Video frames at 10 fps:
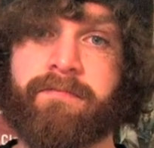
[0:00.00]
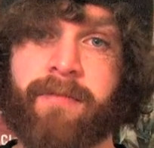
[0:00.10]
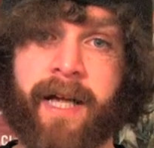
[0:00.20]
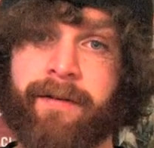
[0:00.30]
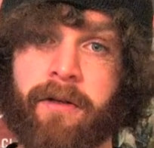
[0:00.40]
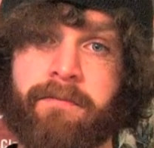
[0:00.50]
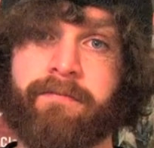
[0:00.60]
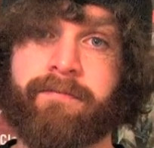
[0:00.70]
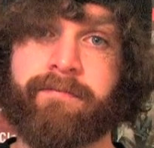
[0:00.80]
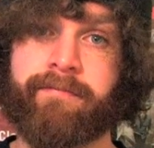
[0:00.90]
level.
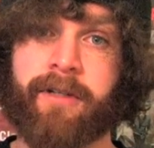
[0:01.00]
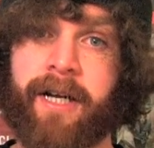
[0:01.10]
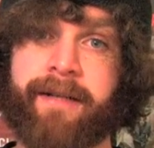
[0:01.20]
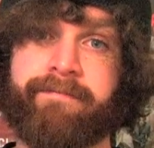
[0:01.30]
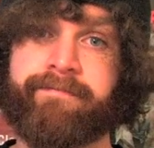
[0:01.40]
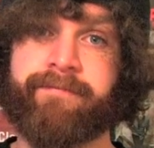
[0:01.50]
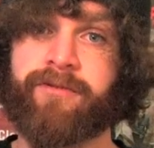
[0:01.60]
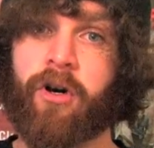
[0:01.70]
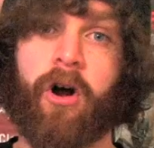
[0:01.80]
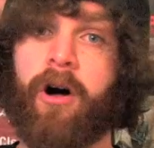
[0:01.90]
Alright?
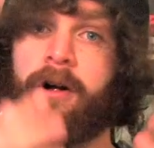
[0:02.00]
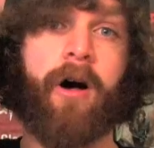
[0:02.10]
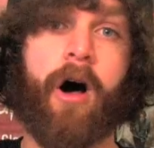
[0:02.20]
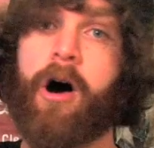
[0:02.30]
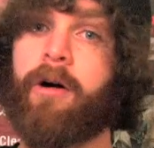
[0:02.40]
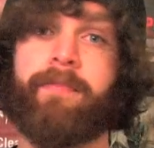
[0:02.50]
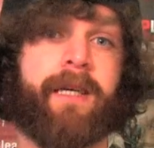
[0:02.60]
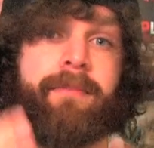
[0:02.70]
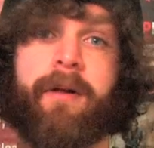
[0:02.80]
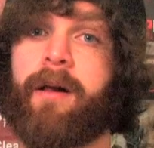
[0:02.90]
For all
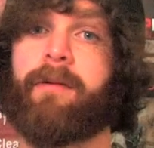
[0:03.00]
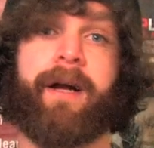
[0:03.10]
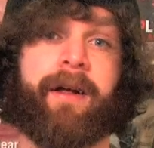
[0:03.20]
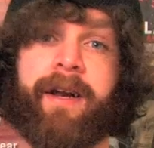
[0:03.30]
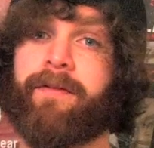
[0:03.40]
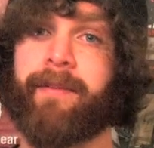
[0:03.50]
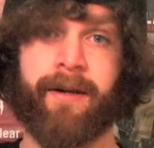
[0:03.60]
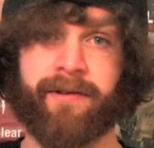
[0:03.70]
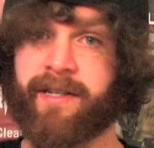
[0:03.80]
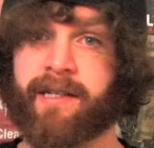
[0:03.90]
people all around,
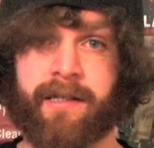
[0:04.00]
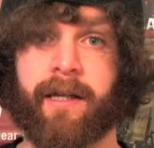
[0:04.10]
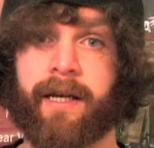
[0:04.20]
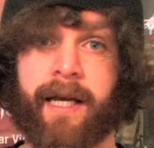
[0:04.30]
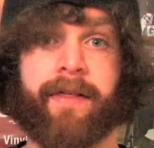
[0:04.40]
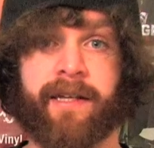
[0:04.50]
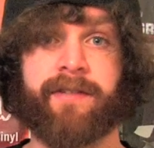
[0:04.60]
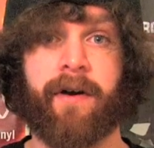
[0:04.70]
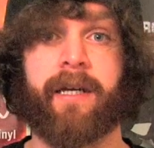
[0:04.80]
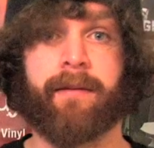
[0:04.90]
everybody was excellent in this
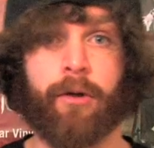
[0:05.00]
fucking